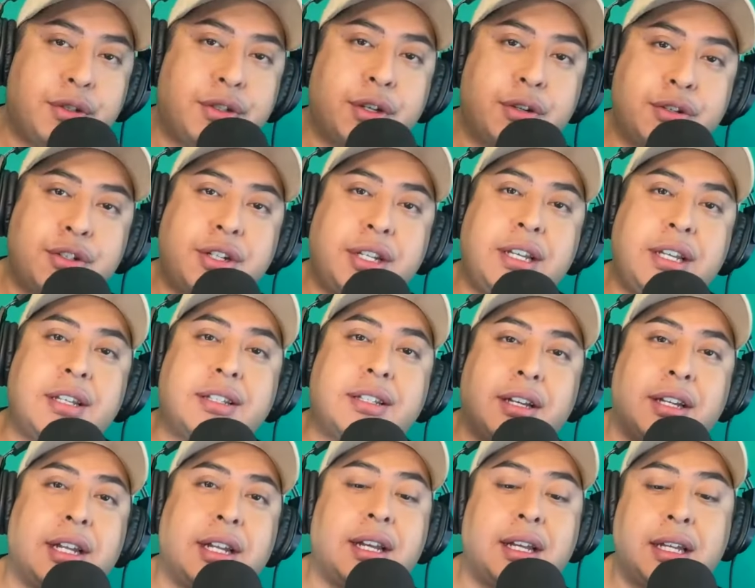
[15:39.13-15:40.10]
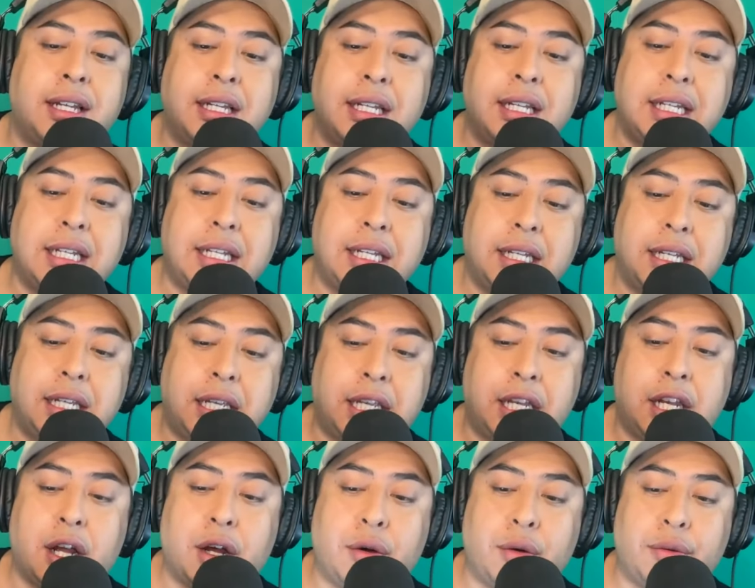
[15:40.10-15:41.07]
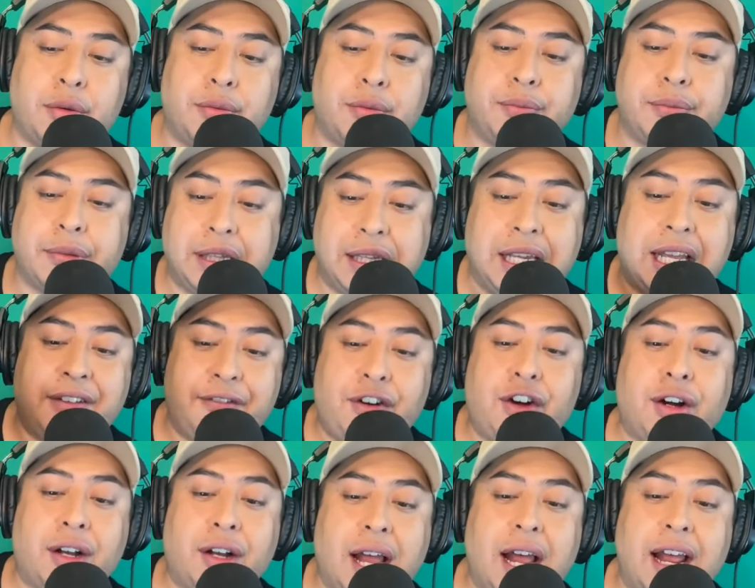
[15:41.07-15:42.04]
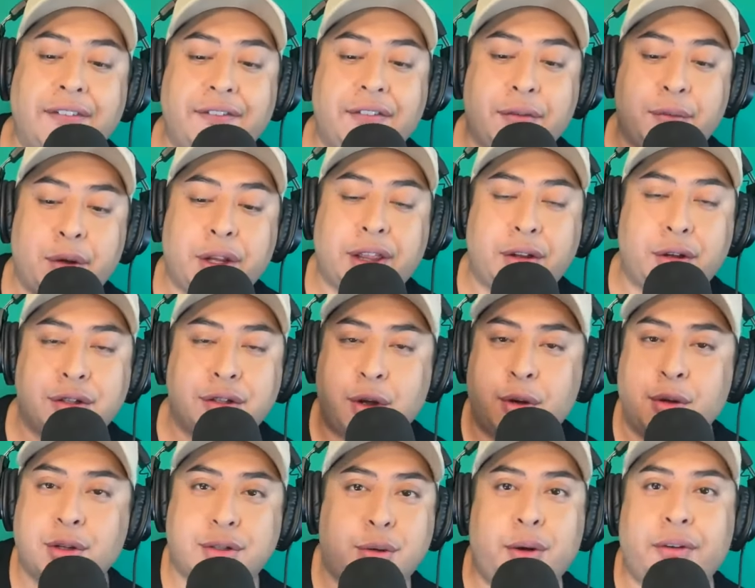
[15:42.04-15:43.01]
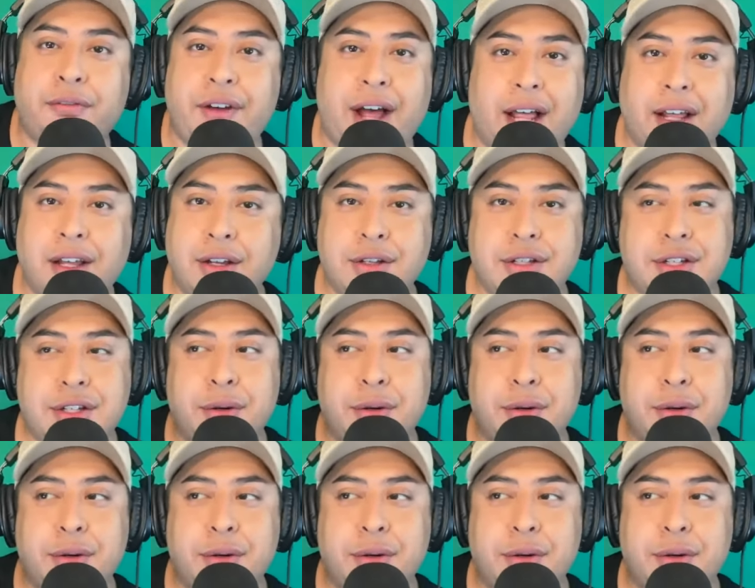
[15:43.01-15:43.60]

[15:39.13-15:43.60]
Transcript: So she is going to, you know, live her life with those old school values.